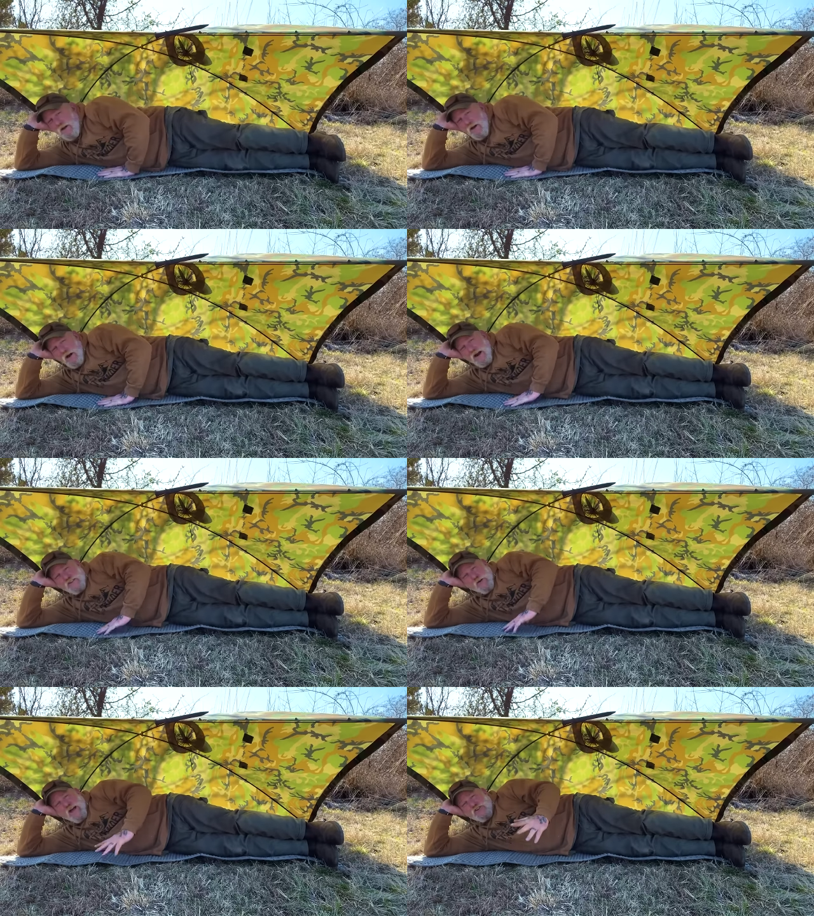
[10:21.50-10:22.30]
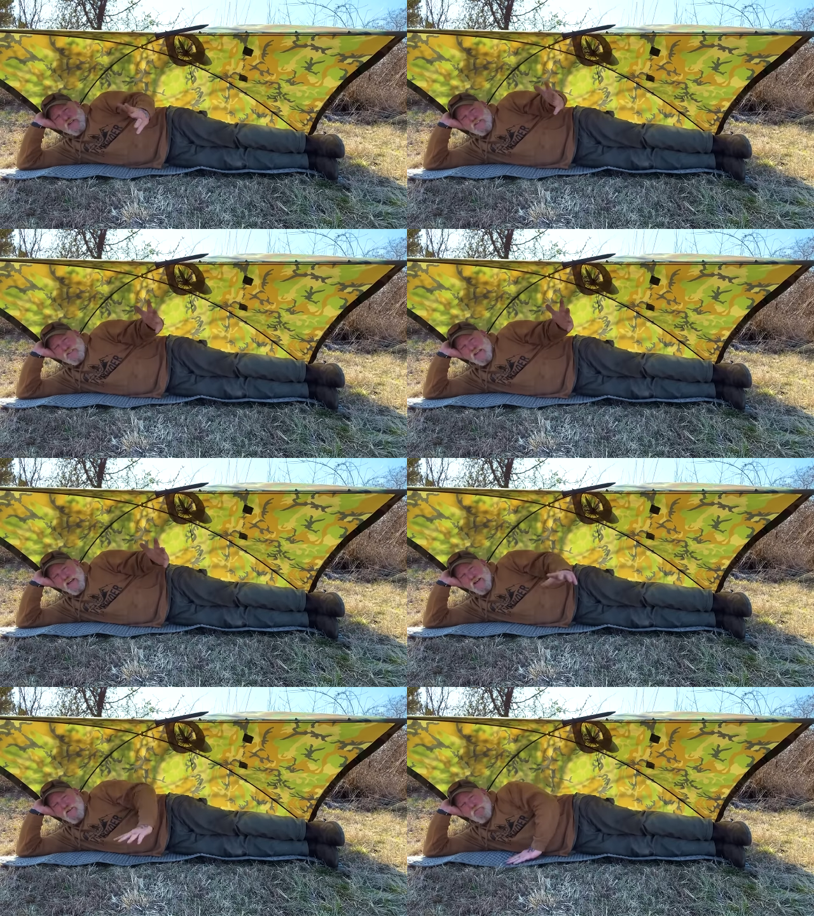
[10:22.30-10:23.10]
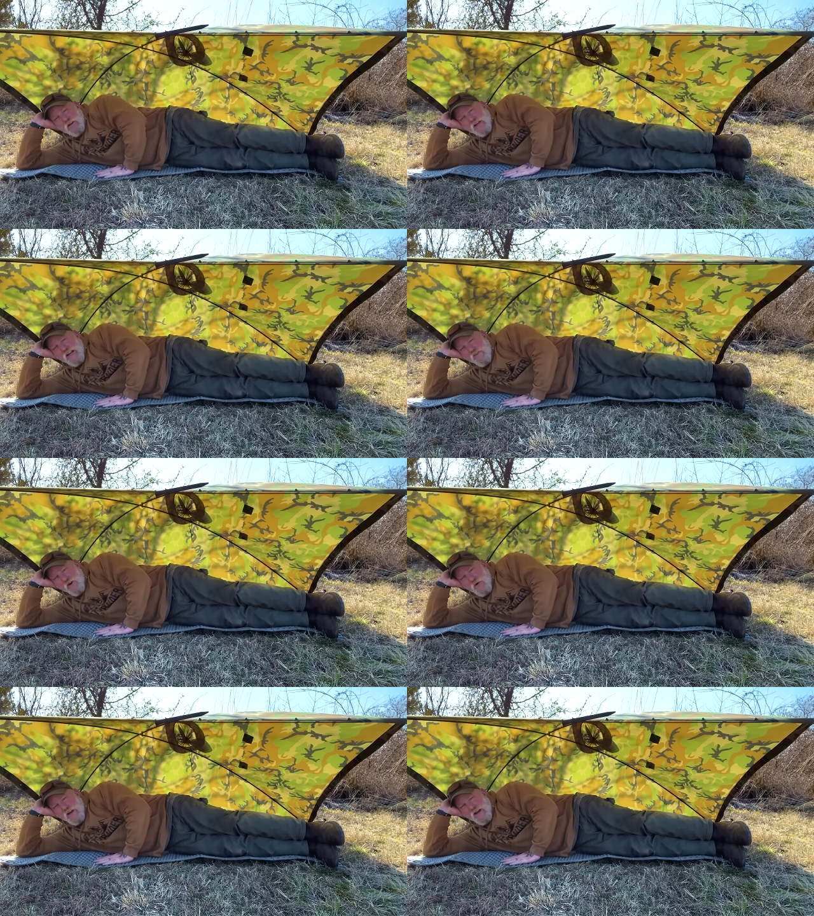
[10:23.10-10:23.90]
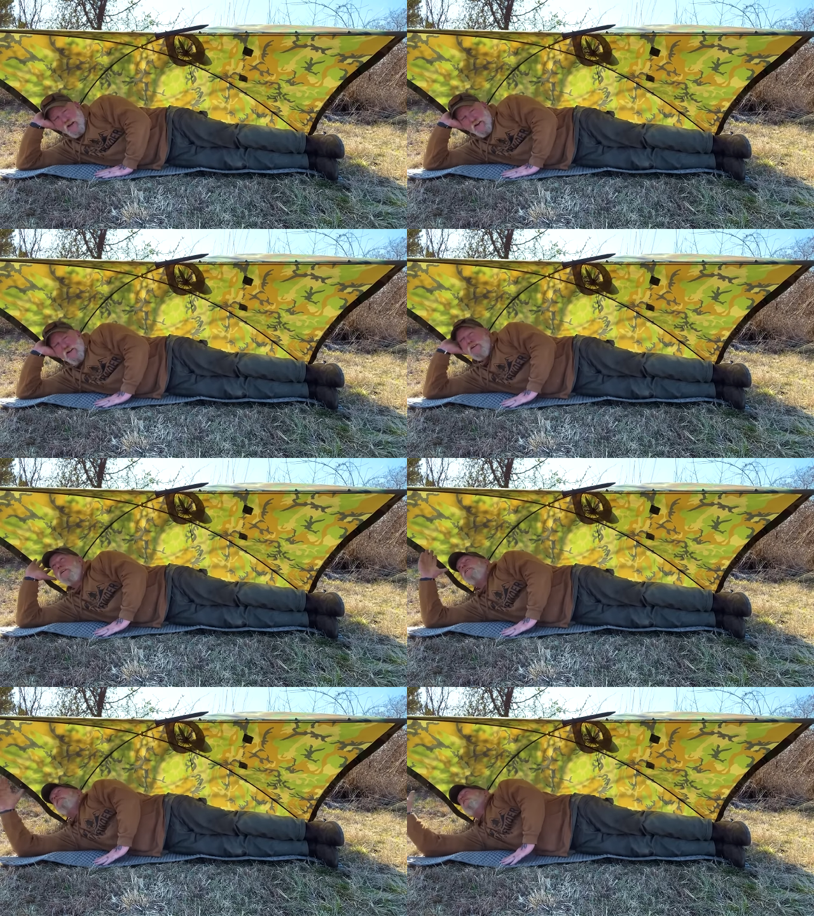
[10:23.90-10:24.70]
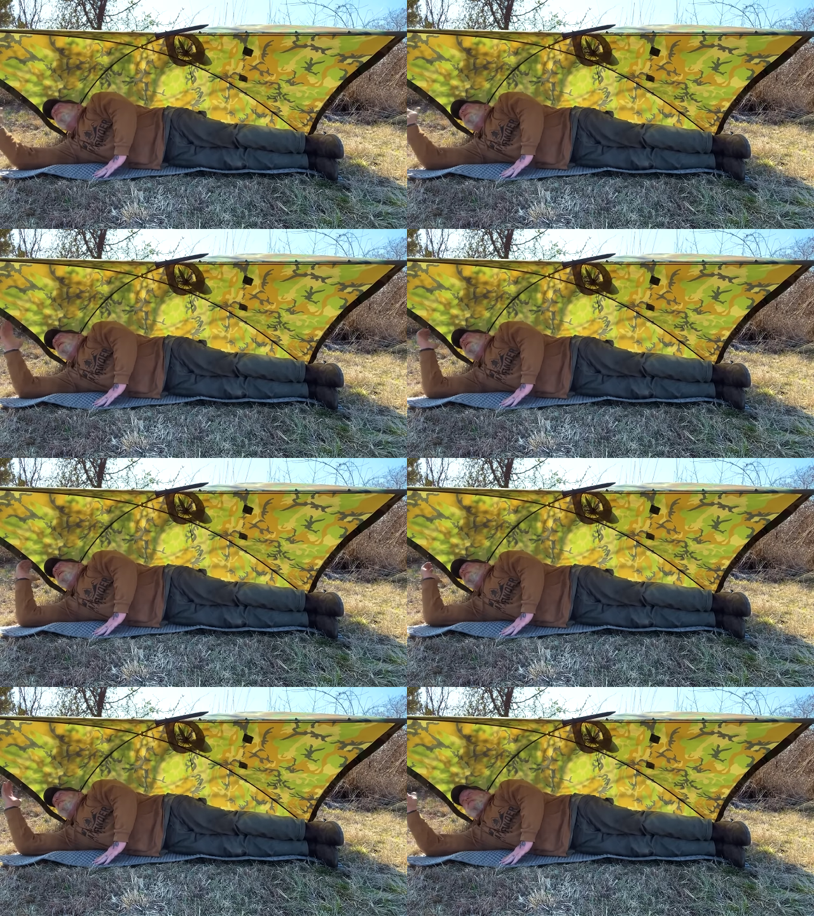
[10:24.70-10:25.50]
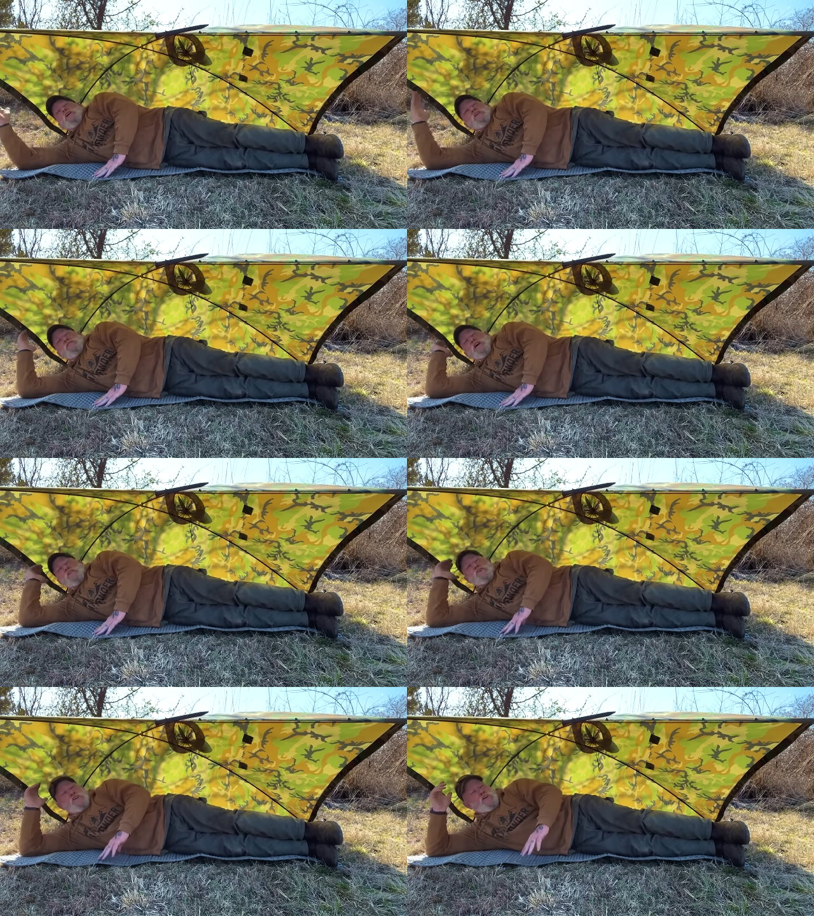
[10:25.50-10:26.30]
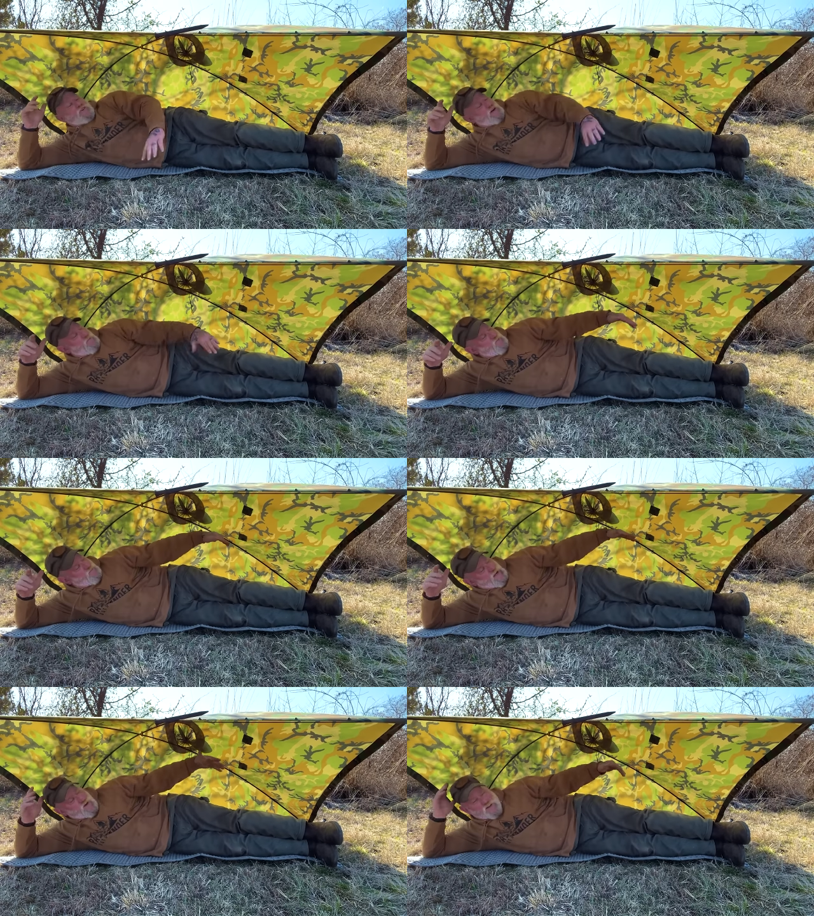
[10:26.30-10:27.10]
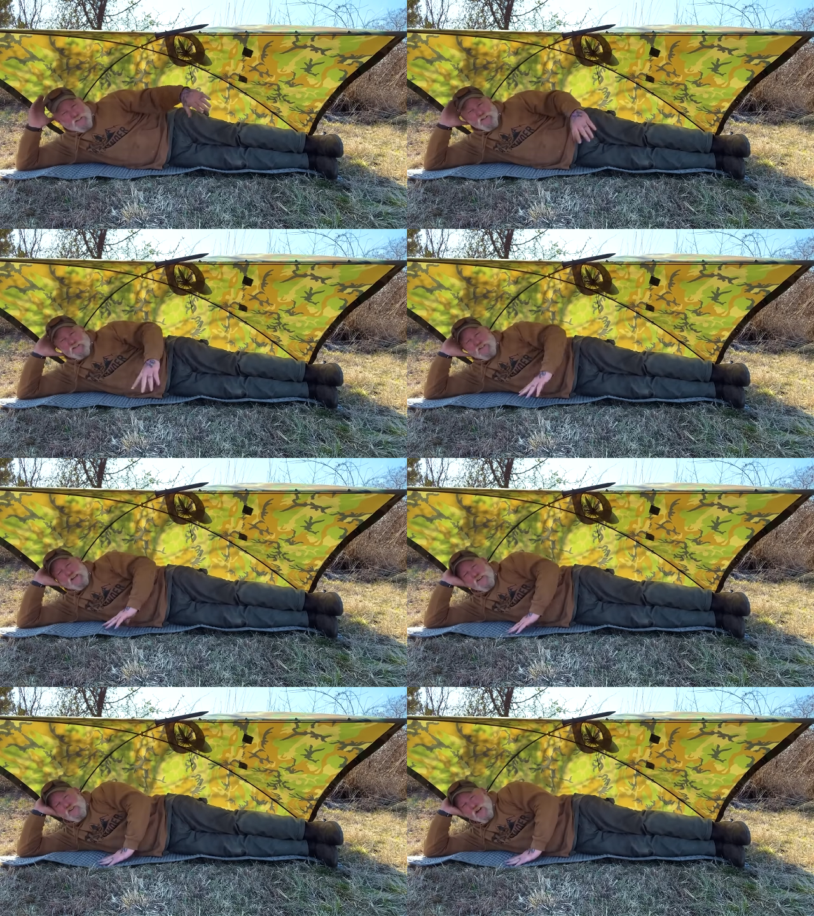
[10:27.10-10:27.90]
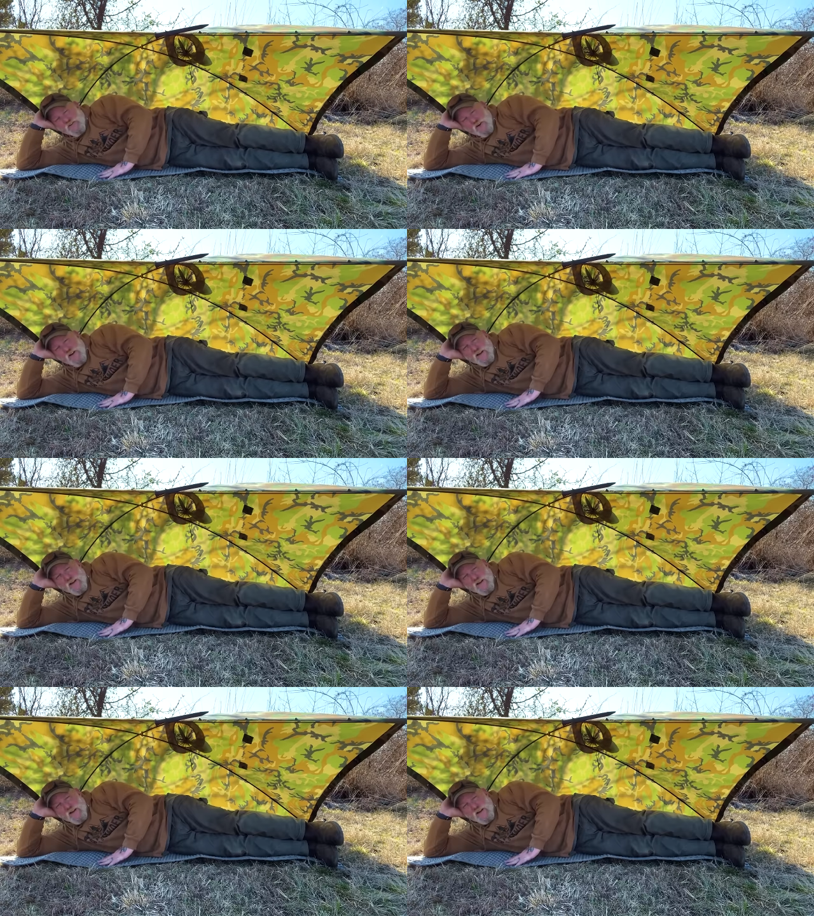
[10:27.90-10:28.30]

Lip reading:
No face is visible, so there are no lips to read.